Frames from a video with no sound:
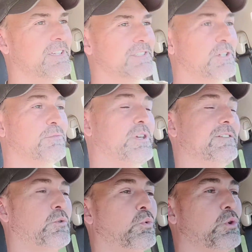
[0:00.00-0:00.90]
So if you
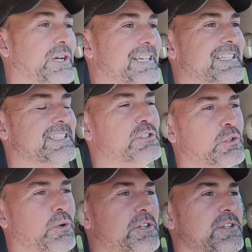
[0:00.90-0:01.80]
have a really
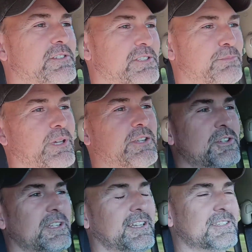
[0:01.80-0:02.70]
squishy
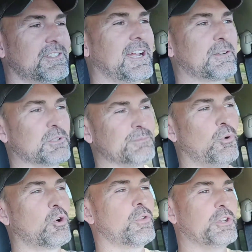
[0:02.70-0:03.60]
suspension and it cycles
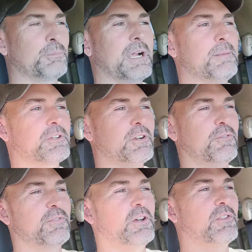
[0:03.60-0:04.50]
more, then you're probably going to
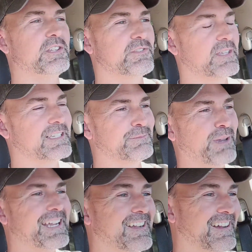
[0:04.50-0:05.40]
feel these things
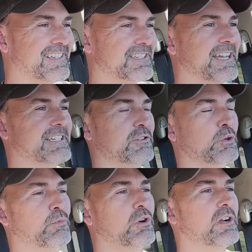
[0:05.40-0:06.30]
make contact a
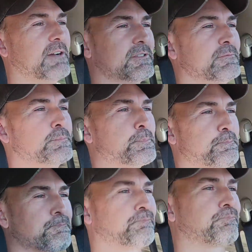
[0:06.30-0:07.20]
little more often.
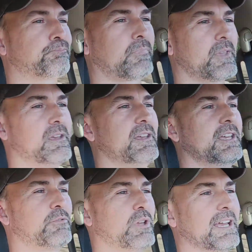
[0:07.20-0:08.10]

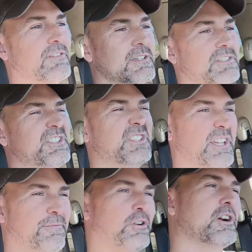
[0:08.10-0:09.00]
If you have a
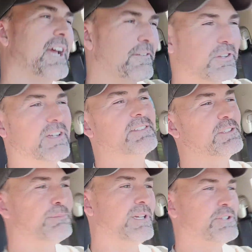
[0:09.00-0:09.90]
stiffer half-ton
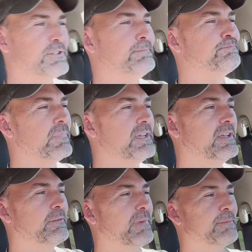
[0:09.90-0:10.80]
suspension,
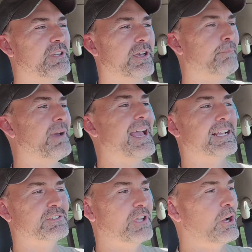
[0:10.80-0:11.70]
maybe a
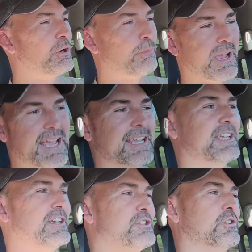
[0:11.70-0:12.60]
max tow
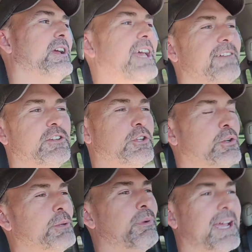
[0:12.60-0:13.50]
package or a
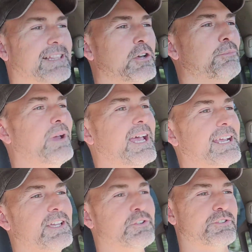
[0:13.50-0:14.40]
heavy-duty payload
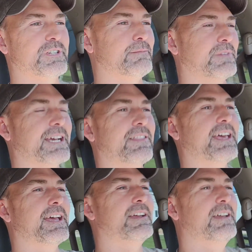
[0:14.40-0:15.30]
package or something like
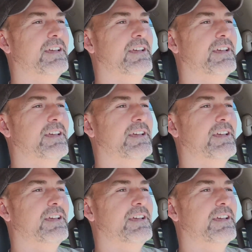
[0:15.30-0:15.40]
that,